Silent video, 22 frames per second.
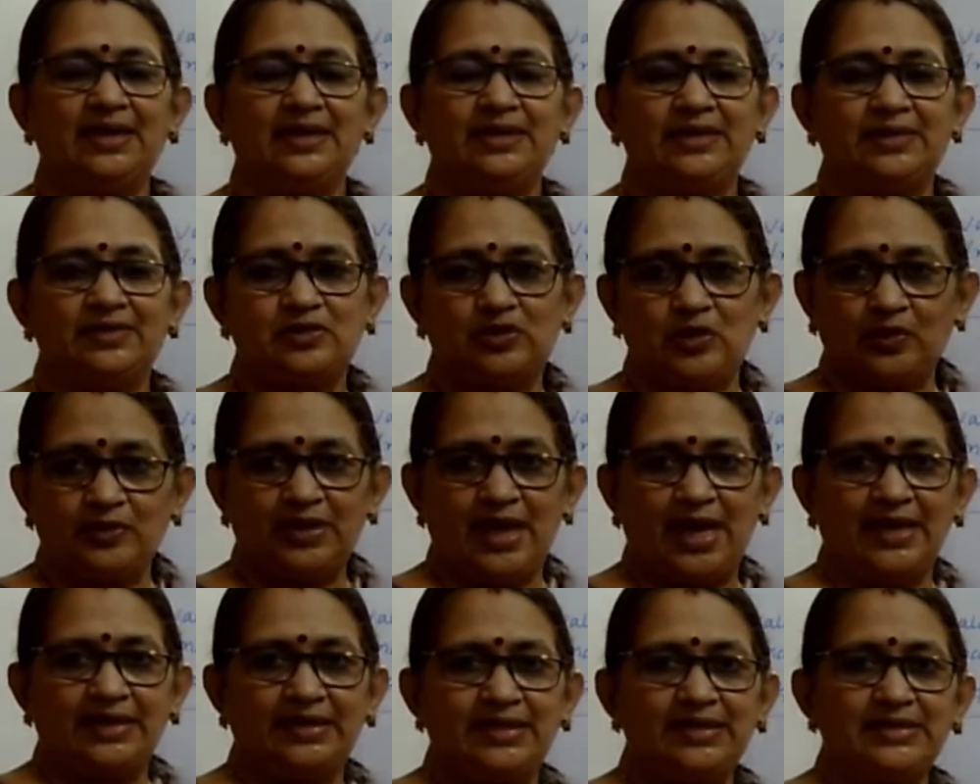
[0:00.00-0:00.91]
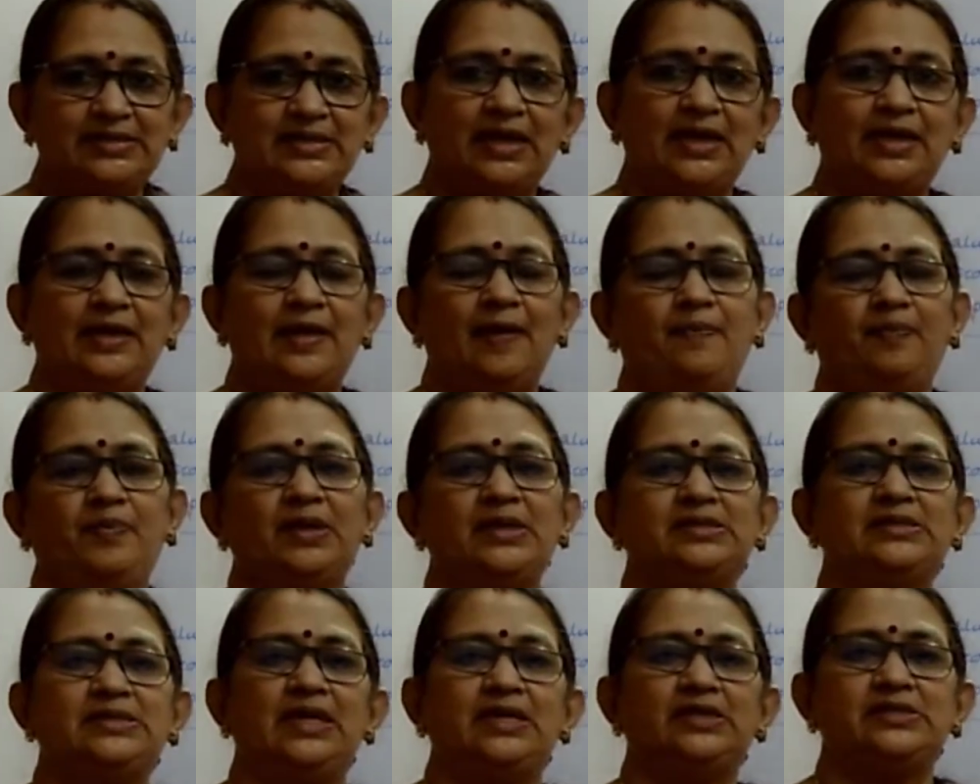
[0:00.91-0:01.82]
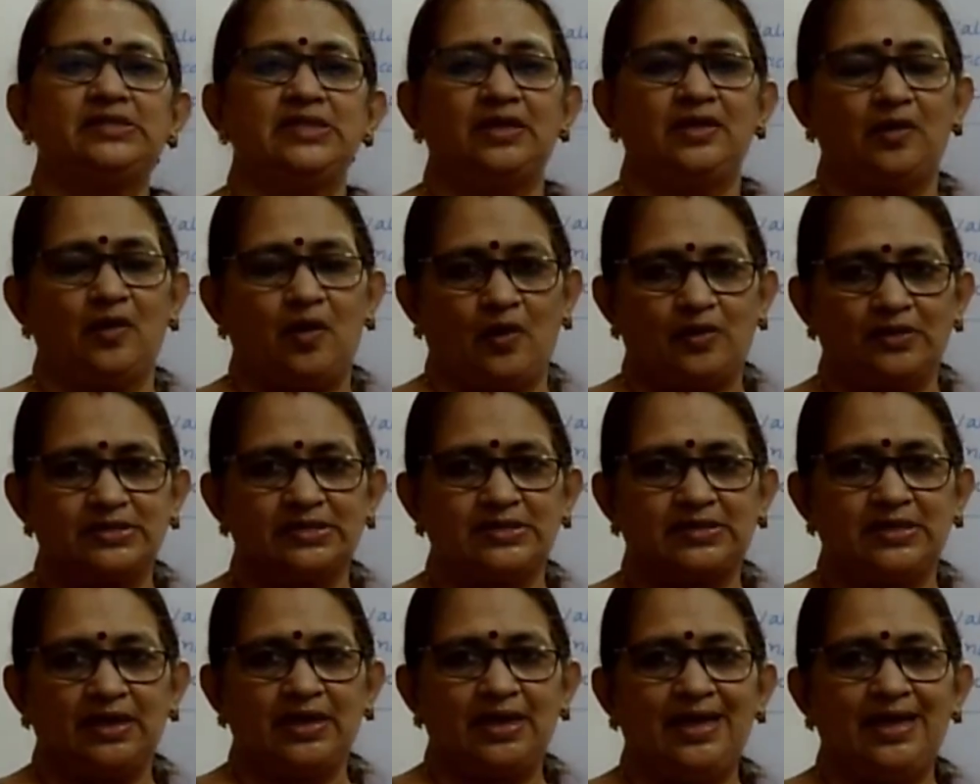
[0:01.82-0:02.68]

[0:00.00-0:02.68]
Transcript: So, that is depreciation cost.